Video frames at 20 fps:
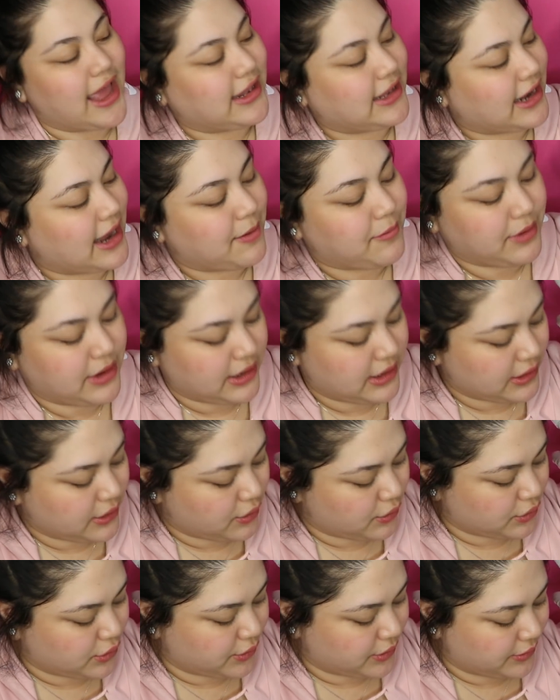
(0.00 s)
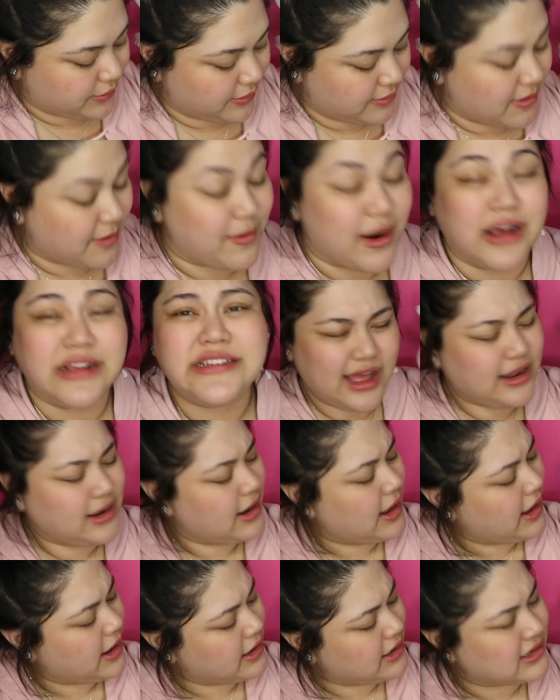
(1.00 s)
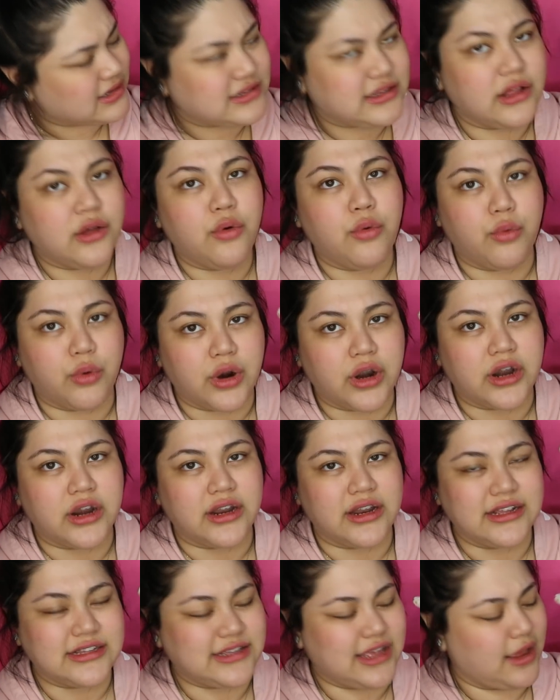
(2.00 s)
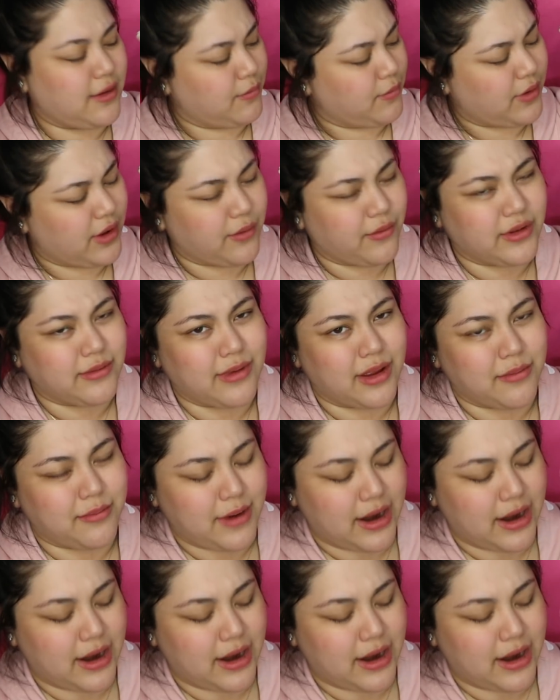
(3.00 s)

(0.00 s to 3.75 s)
and then I'm gonna go do it with my brows. Sana it'll still work the same way with my